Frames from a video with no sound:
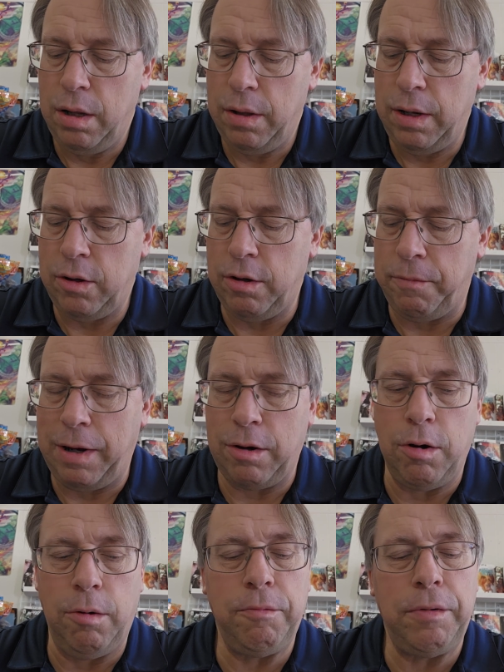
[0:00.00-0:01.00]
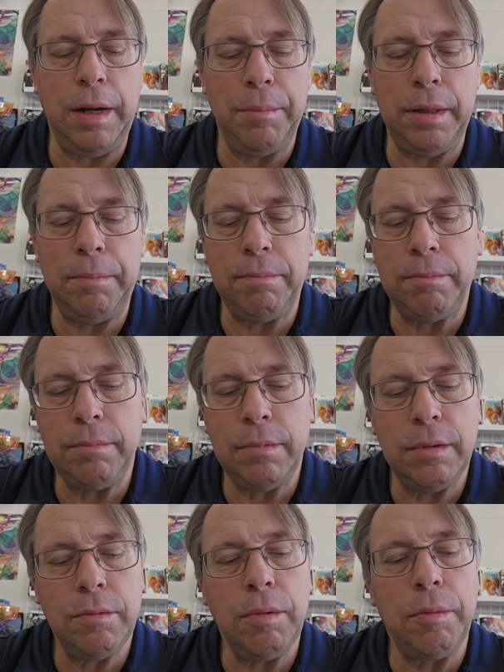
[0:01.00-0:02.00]
I think it's the Falcone family.
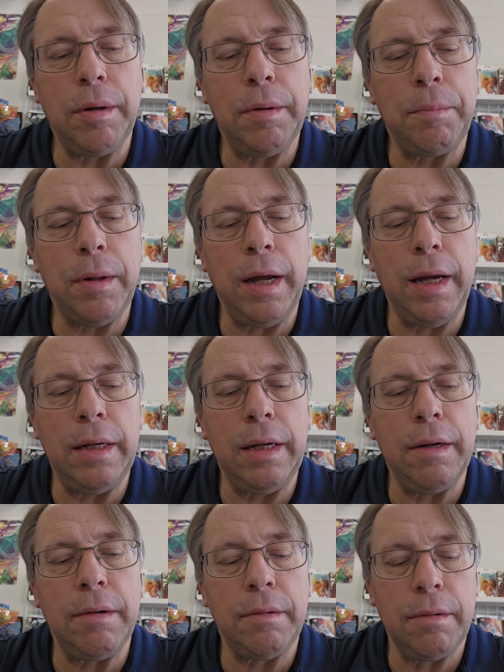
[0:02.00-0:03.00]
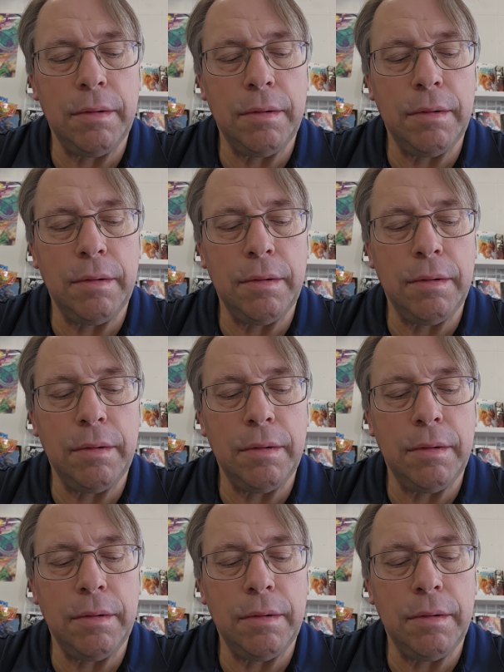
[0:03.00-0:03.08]
That's what we're implying here.